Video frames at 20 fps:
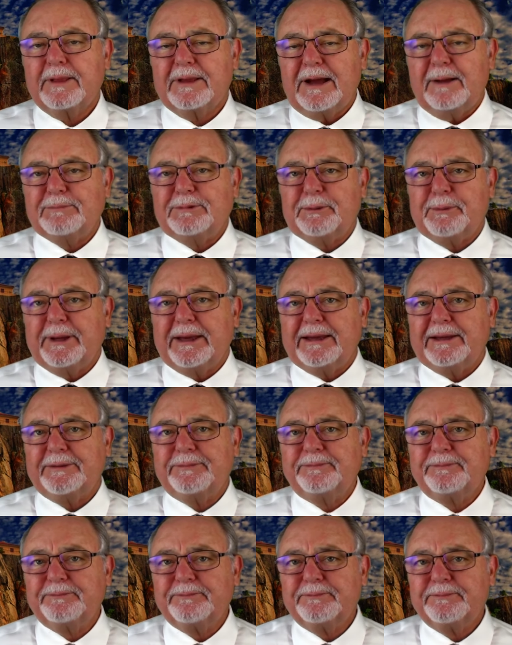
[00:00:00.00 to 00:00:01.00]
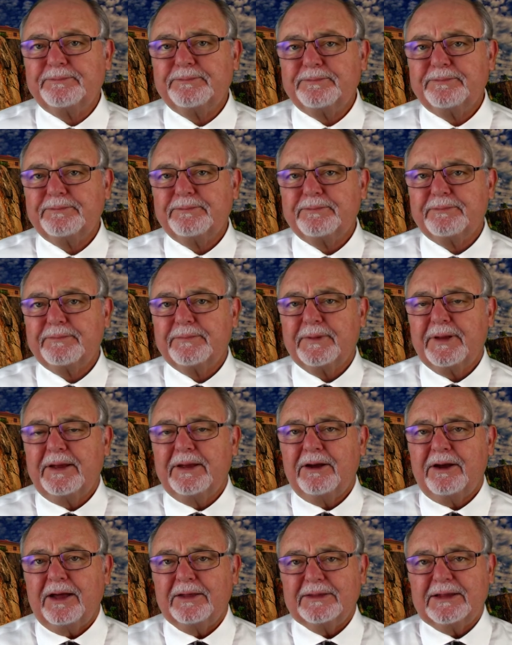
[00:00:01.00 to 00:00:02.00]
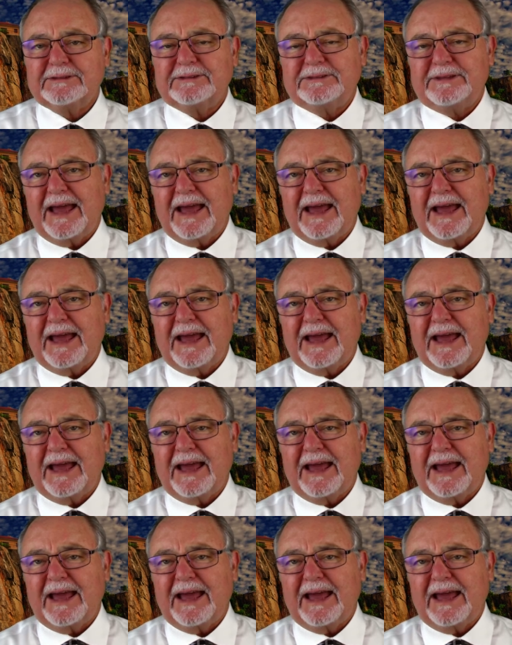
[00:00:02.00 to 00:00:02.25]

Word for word: come to me on this